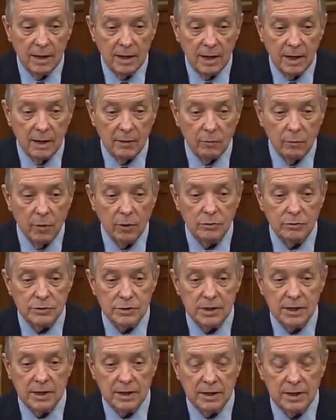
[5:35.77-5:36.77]
and
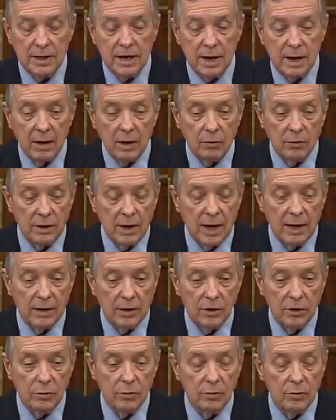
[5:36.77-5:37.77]
Rosen and
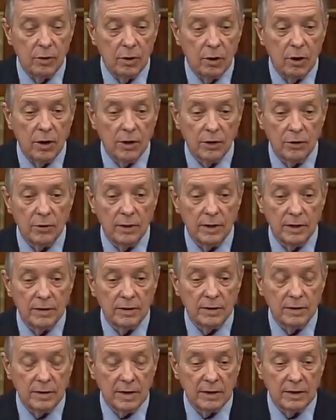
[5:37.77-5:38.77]
O'Donohue arguing
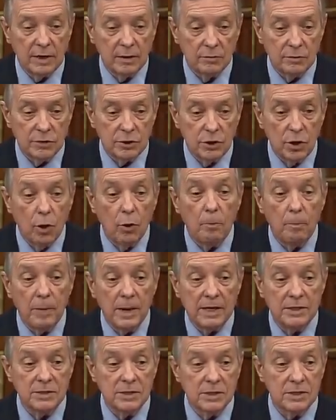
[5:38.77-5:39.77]
that there was no
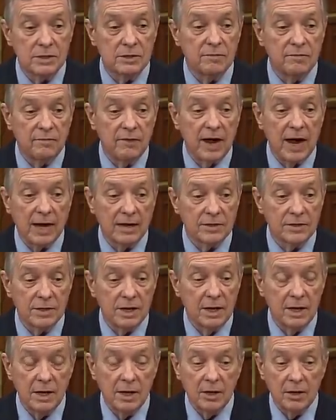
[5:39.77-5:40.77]
basis in fact,
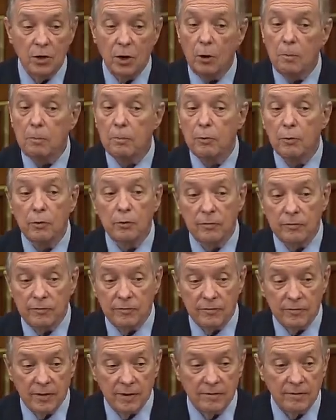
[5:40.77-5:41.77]
no proof
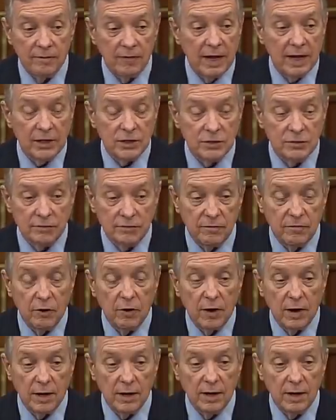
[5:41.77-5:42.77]
of election
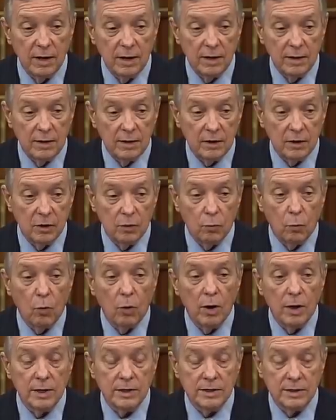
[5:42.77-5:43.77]
fraud that could
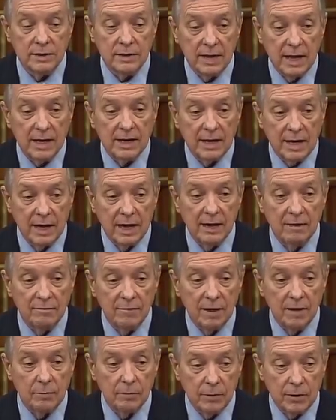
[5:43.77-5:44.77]
warrant that kind of
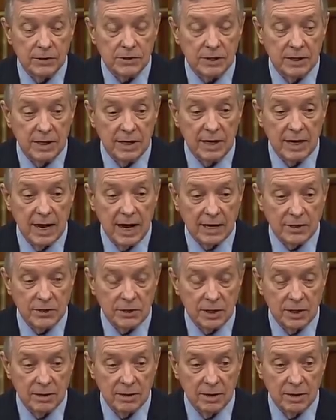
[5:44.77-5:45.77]
unprecedented action.